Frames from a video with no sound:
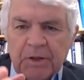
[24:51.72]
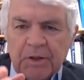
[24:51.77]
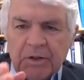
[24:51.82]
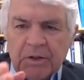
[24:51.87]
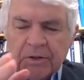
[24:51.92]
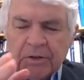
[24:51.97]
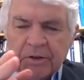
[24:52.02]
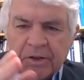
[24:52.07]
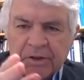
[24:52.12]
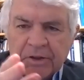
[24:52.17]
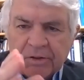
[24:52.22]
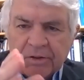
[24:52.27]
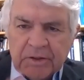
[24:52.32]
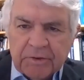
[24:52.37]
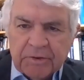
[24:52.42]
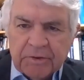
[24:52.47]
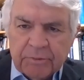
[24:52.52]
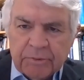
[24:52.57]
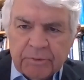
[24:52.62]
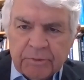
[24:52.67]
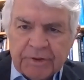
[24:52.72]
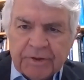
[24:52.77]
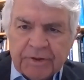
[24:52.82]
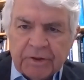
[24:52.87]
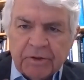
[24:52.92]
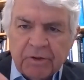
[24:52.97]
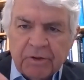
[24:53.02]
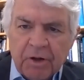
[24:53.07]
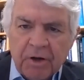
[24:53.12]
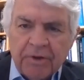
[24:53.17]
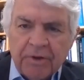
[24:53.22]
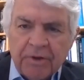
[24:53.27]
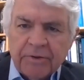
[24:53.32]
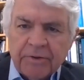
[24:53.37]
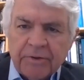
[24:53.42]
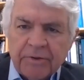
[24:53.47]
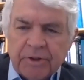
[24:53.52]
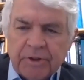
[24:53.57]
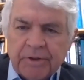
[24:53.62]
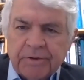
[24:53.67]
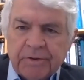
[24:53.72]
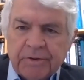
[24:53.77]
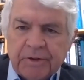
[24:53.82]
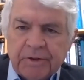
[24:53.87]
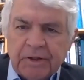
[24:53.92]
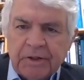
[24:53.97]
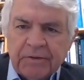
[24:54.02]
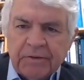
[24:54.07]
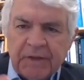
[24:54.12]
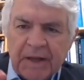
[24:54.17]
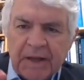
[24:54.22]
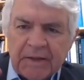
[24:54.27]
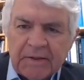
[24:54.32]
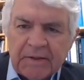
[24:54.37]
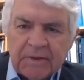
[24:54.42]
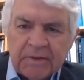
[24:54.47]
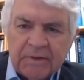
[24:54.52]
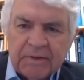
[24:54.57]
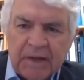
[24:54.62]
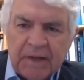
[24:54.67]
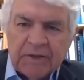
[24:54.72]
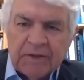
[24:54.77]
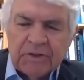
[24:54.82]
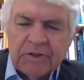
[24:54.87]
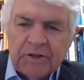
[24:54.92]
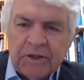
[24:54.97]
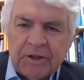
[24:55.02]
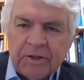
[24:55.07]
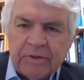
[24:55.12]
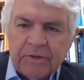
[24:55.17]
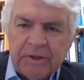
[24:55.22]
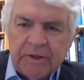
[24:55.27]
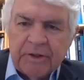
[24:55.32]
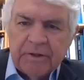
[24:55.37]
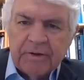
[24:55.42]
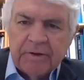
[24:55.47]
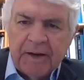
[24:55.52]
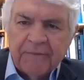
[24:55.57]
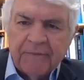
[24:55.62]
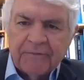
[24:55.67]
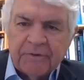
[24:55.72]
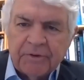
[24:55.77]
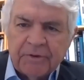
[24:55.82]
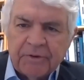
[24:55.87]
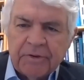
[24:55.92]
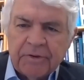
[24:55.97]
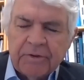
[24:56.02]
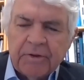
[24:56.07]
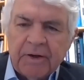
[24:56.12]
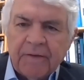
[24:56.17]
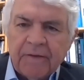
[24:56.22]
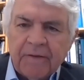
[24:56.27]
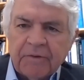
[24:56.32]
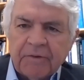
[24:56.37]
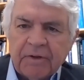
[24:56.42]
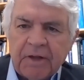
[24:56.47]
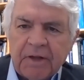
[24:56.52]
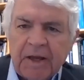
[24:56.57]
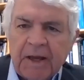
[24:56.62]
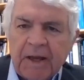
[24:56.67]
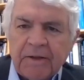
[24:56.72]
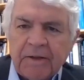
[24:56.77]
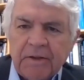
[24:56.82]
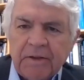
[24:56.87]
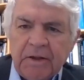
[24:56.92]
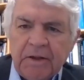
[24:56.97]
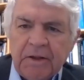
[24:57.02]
you can deal with the longer run, and that's next year, the year after that,